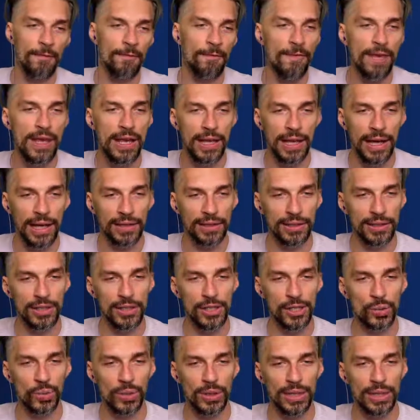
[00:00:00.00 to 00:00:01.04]
Fee
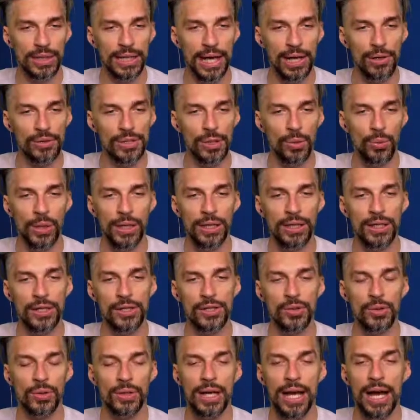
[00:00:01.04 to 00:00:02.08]
hunters will announce the
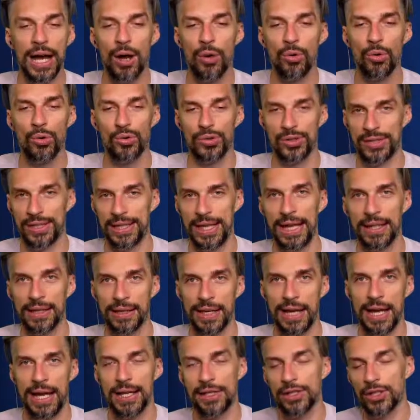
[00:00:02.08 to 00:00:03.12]
winners on August 10,
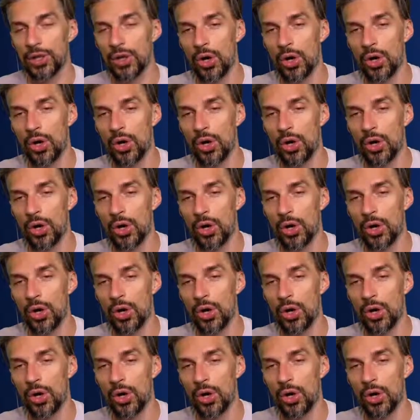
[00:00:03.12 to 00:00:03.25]
guys.